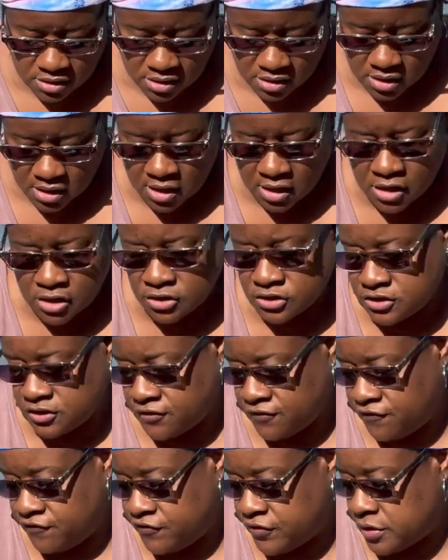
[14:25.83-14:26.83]
I also
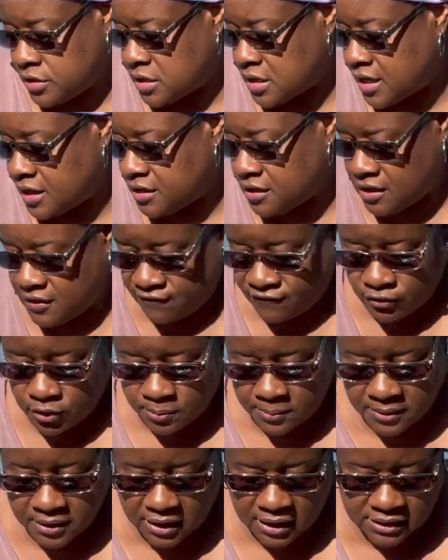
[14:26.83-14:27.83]
feel like if you
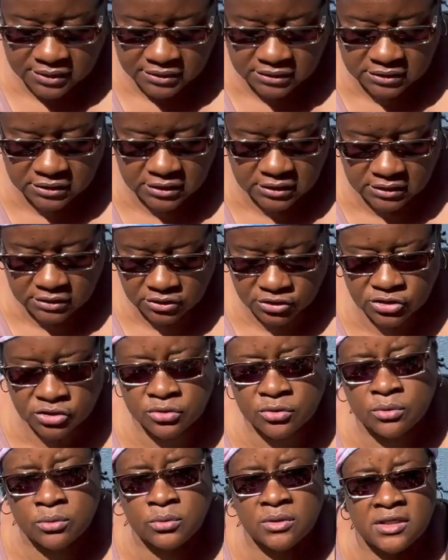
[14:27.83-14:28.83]
plant seeds
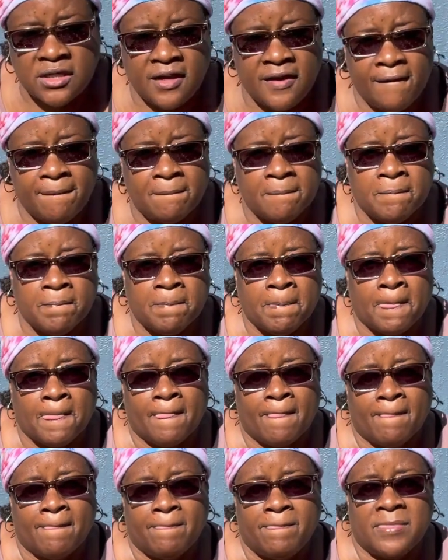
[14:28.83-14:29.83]
too deep,
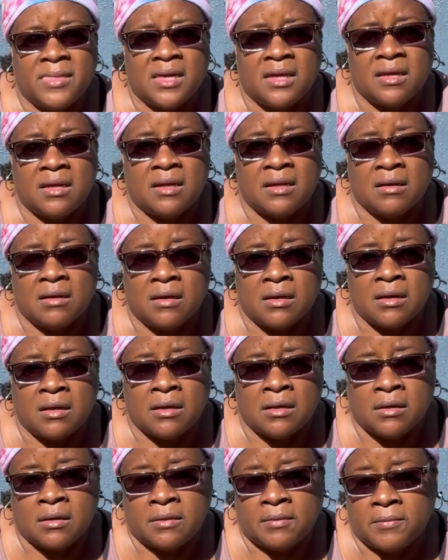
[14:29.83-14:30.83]
then
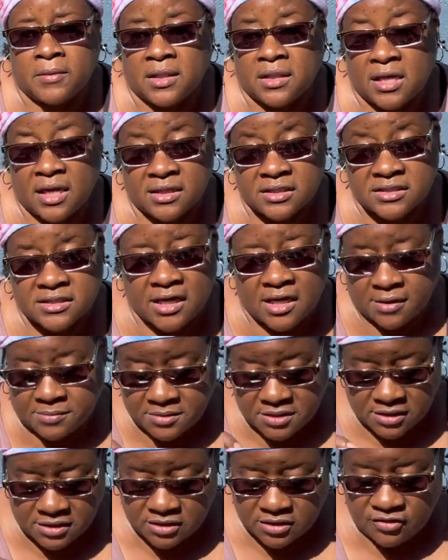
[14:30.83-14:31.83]
a lot of times
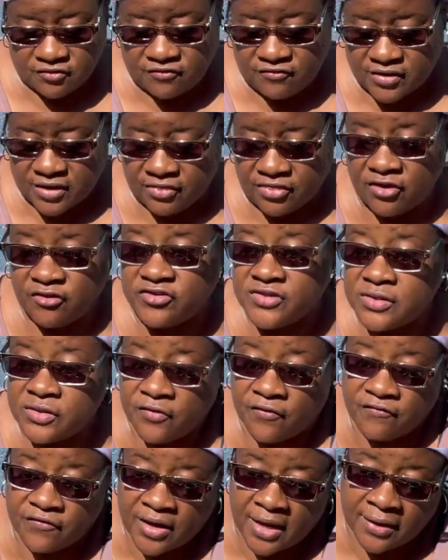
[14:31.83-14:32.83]
they'll still
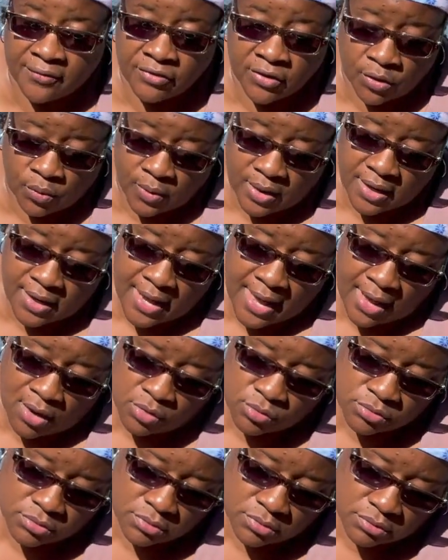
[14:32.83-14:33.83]
find their way out,
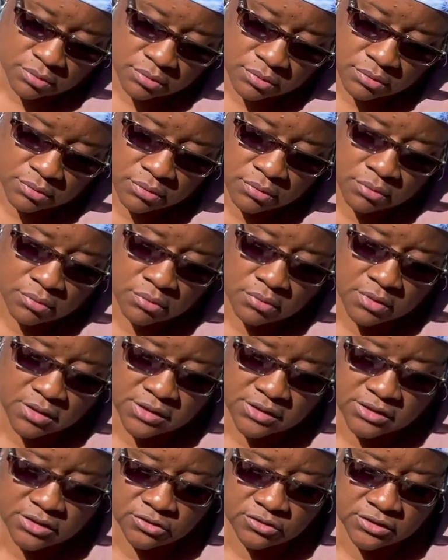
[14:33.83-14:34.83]

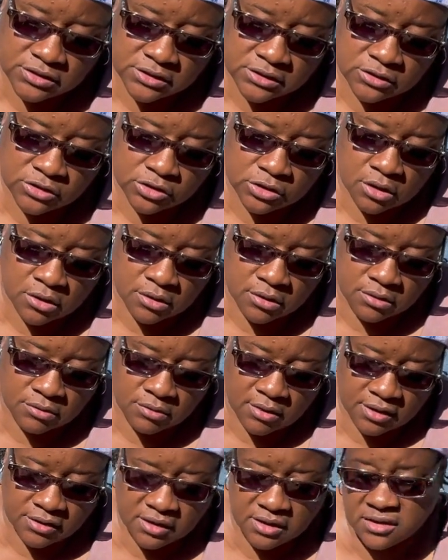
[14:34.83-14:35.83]
because they're seeds, y'all.
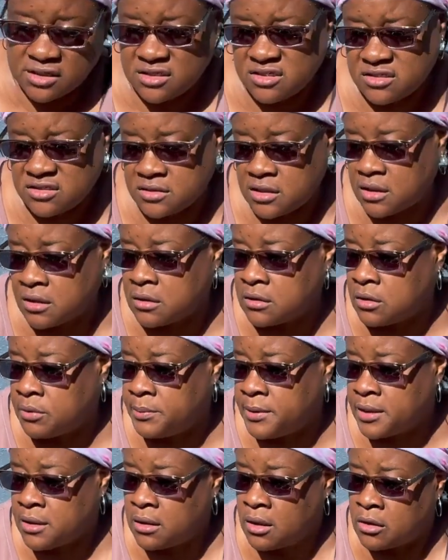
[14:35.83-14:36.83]
I think they just take a little
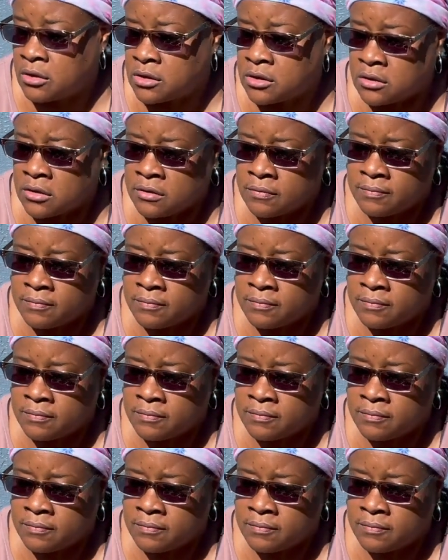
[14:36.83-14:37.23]
bit longer.